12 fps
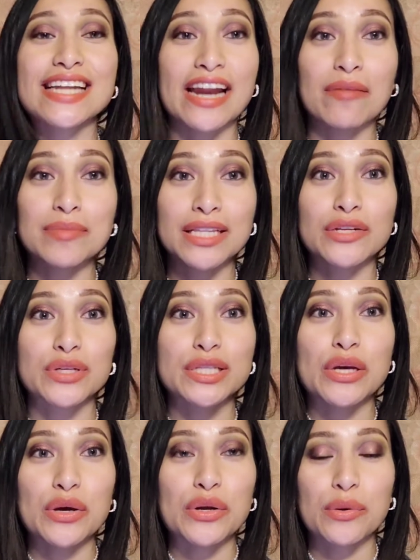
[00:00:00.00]
and I'm
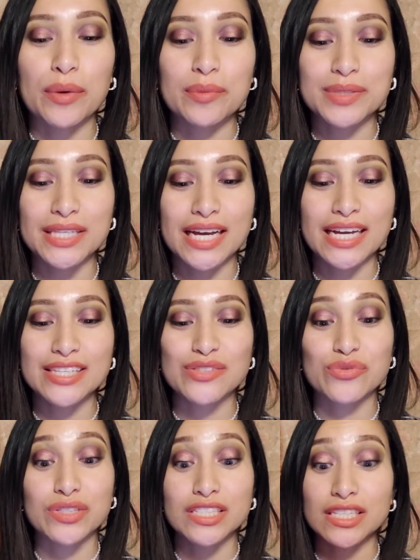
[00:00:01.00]
literally on her website. It's
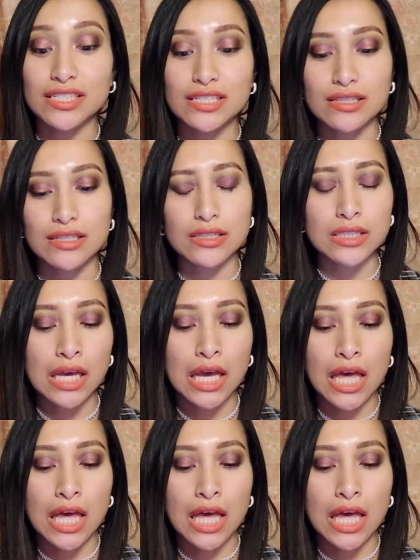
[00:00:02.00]
ridiculous.